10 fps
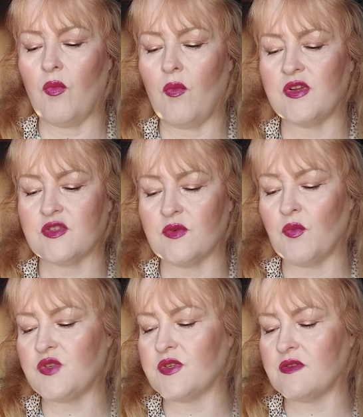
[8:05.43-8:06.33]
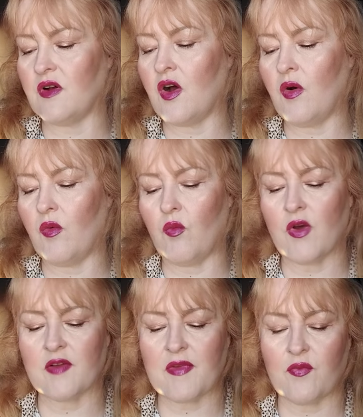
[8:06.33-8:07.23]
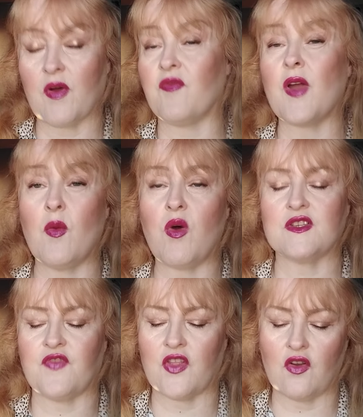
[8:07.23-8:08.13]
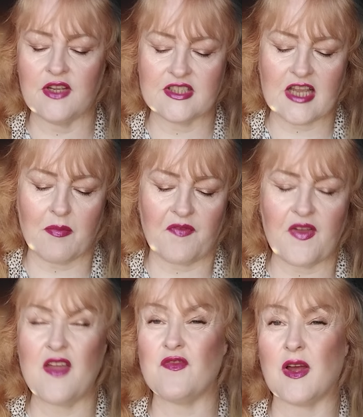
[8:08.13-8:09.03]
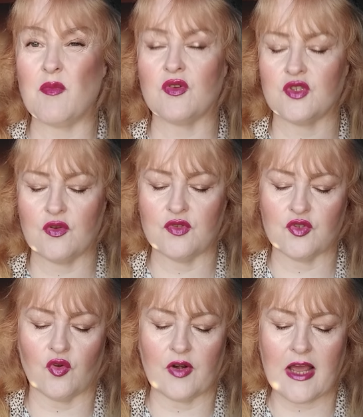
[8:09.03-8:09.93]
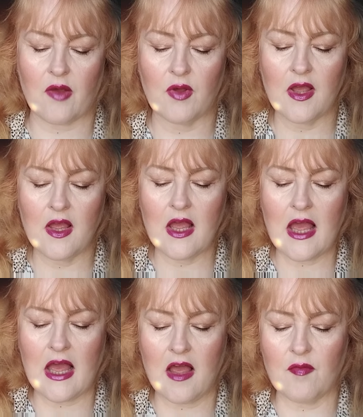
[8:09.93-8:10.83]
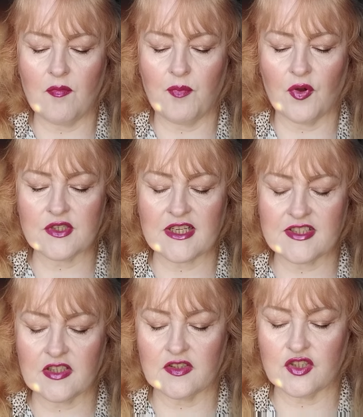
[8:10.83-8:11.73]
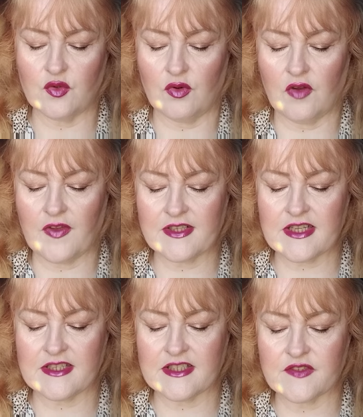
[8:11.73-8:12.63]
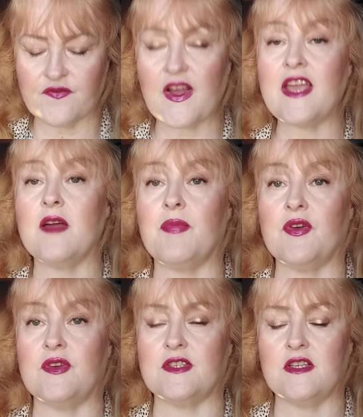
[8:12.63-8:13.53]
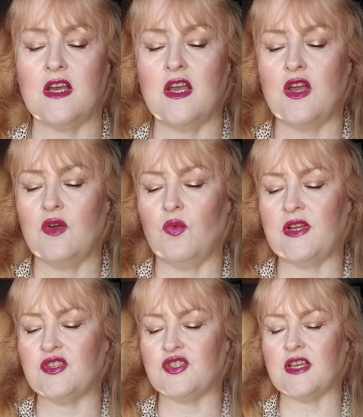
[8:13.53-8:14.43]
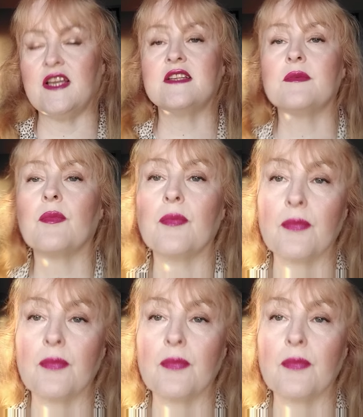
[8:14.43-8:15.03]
which was one of my, well, it was for the longest time my favorite. I'm not so sure now, but I still do love it. It is Firebird, which is